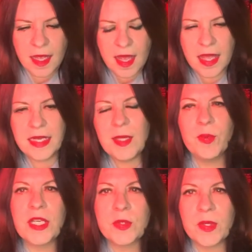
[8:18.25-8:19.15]
And he
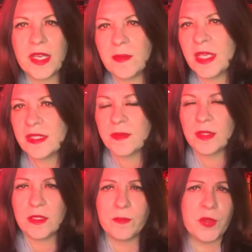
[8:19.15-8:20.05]
brings with him his
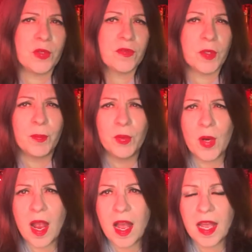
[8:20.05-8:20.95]
beautiful
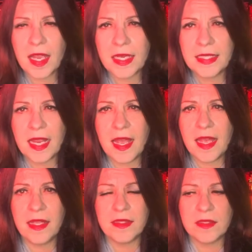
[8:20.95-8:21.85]
bride,
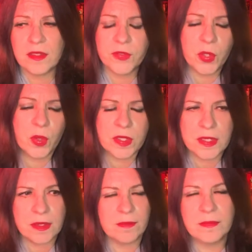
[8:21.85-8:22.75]
and of
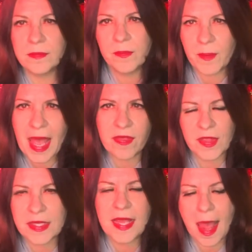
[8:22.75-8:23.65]
course bad
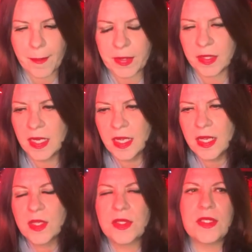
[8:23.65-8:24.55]
things happen.
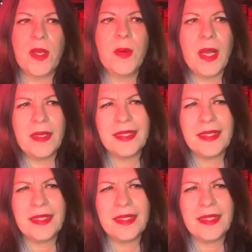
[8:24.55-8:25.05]
So